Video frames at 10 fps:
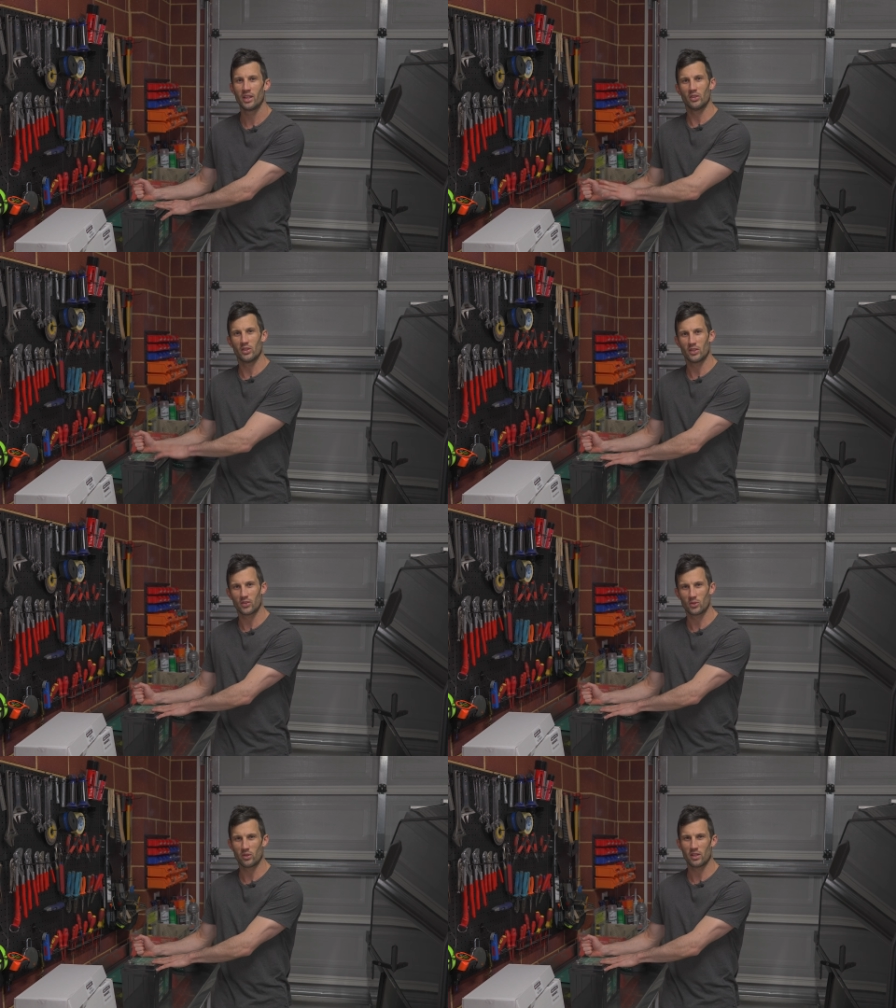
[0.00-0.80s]
I
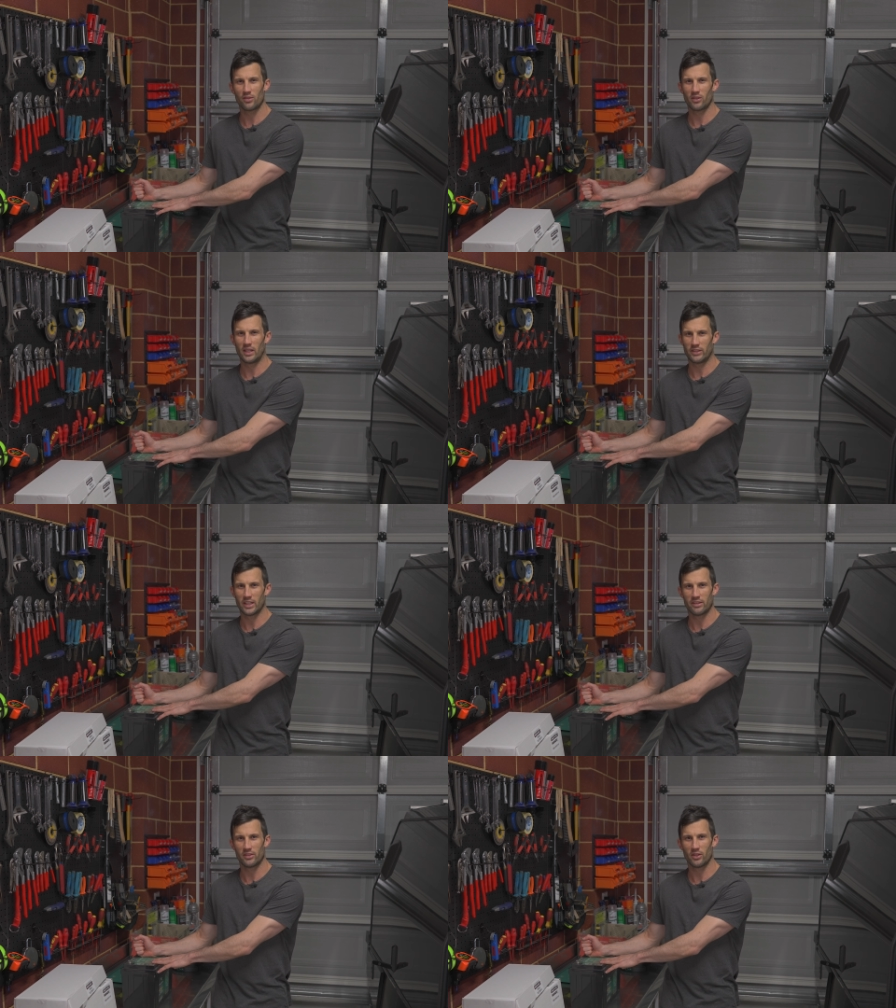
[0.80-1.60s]
scored this for
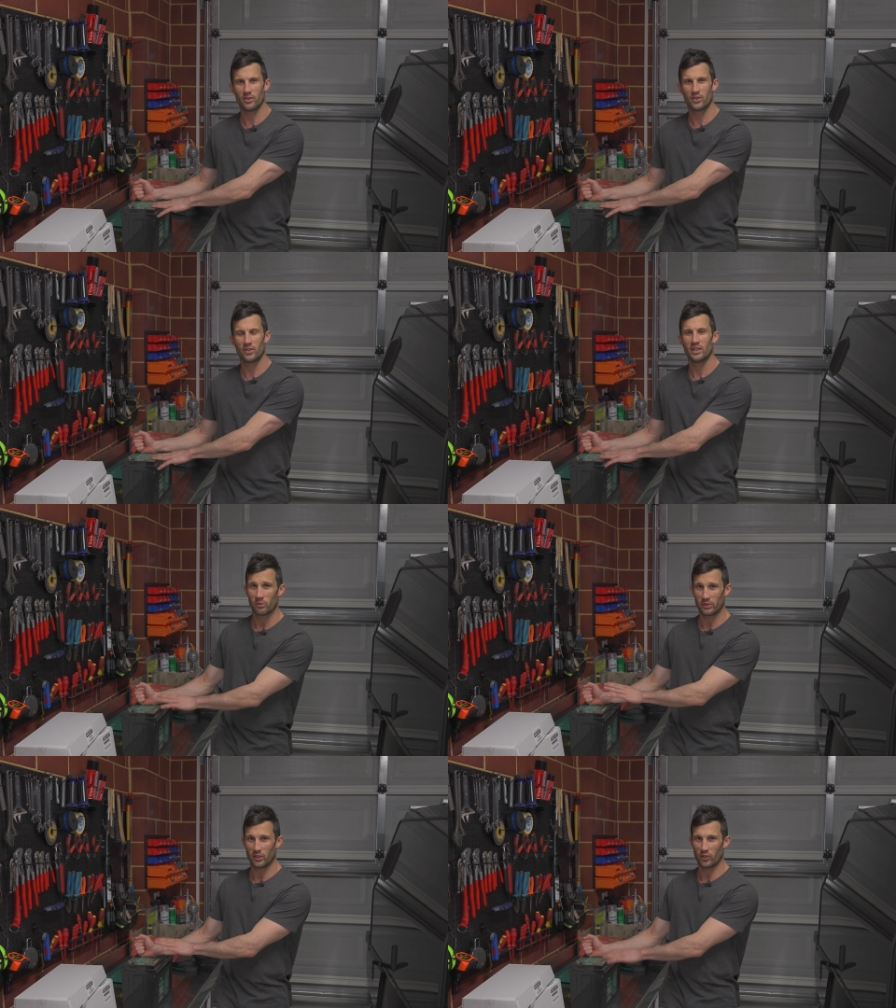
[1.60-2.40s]
$1,100,
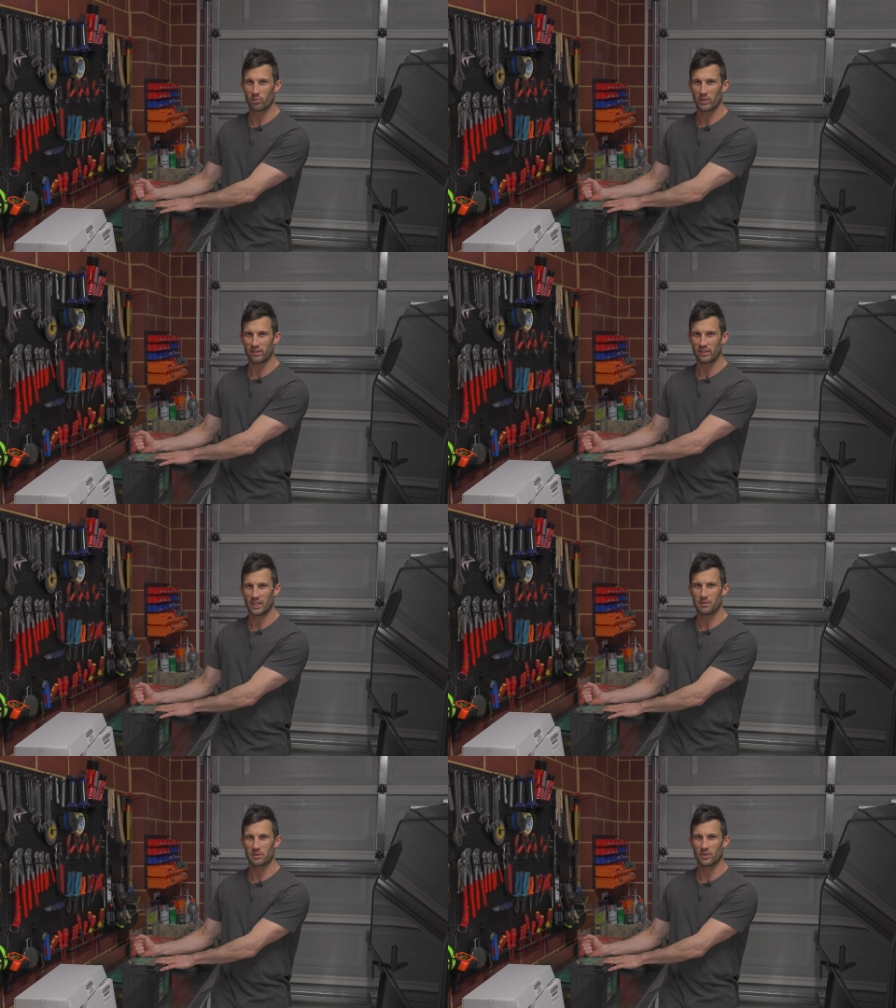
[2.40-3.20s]
which is pretty
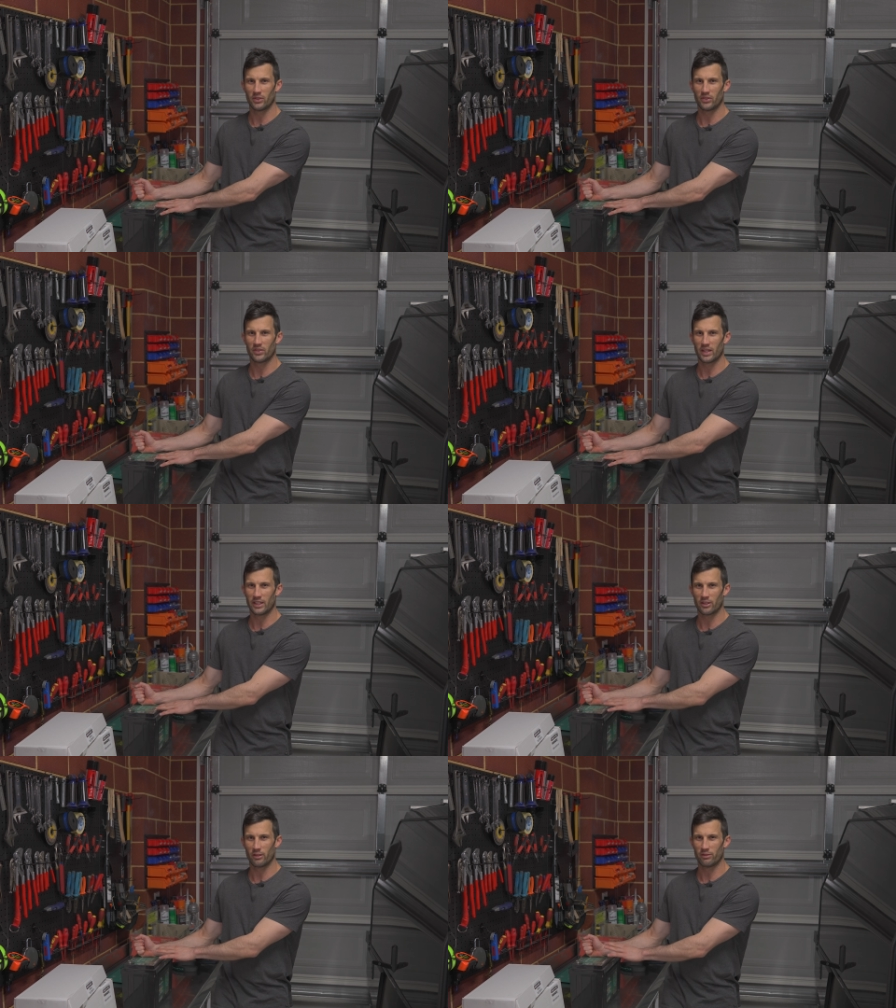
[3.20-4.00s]
cheap because they
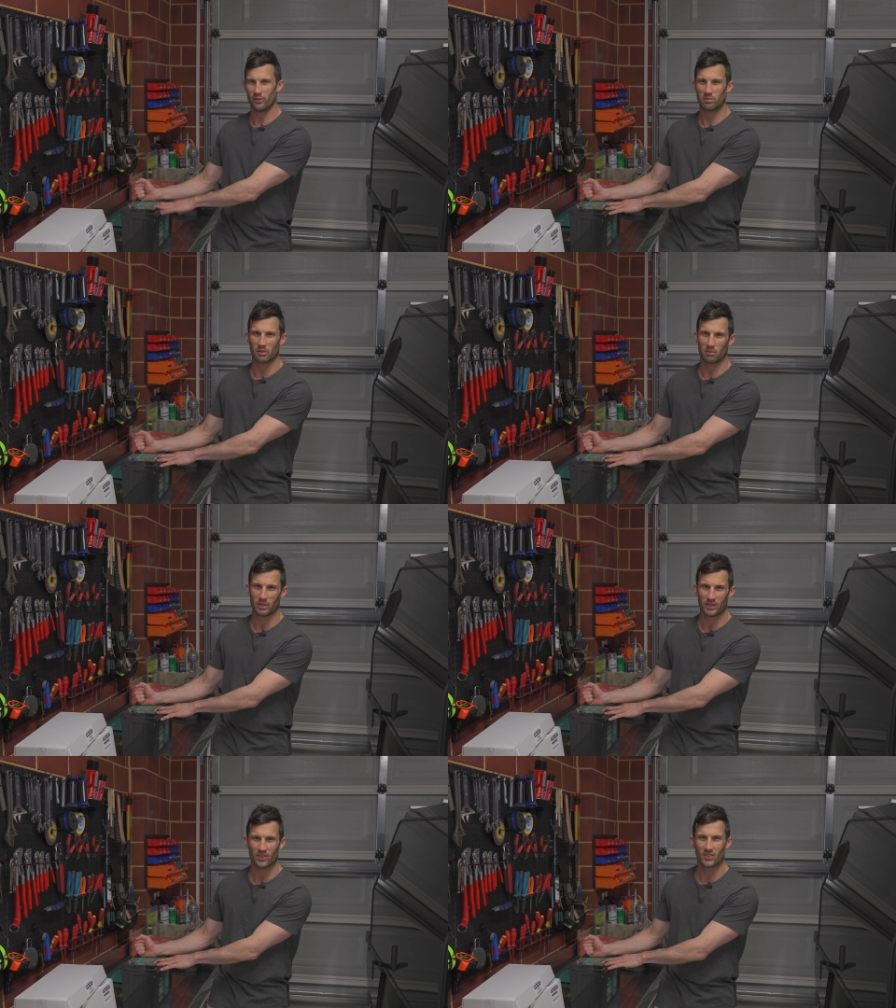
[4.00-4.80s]
go for
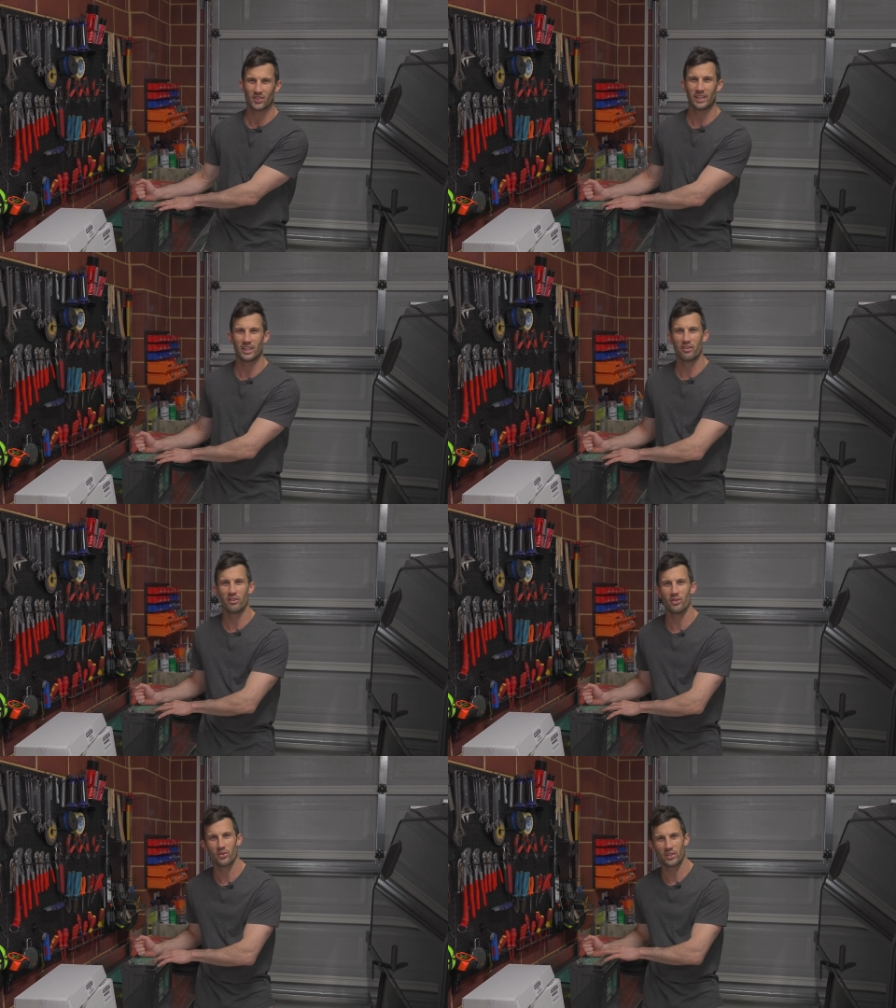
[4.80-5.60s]
probably $1,600
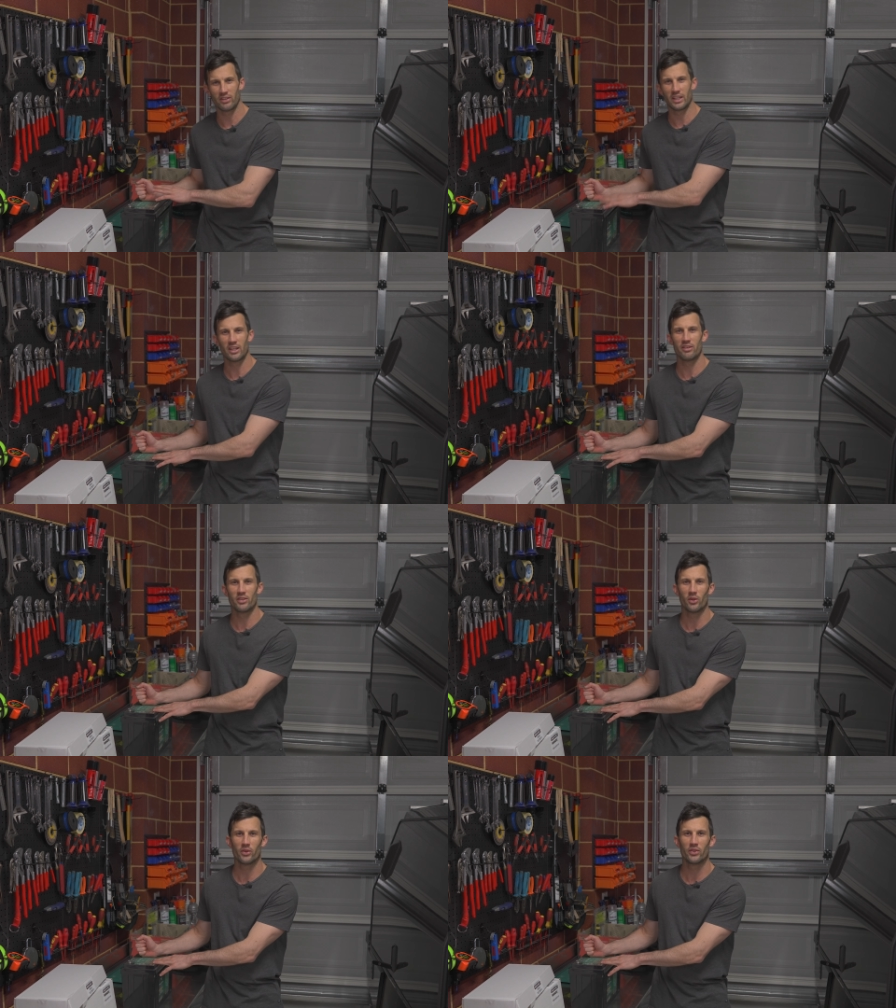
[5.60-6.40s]
or
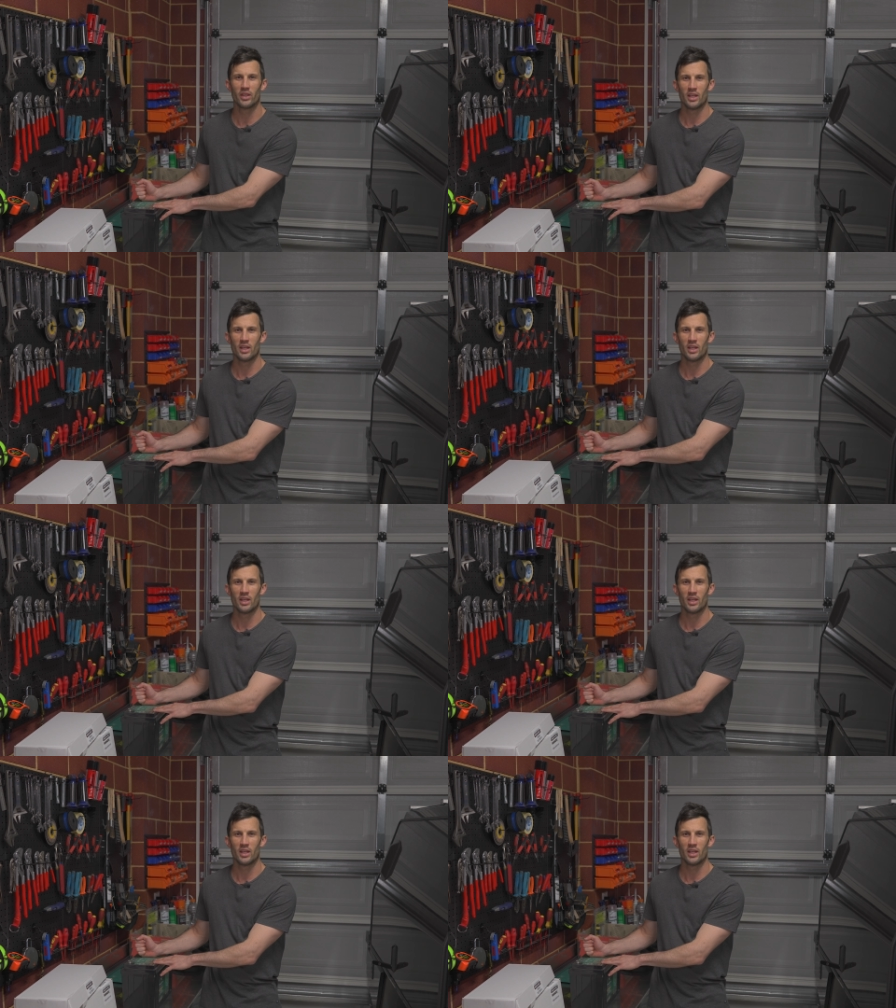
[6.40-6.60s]
$1,700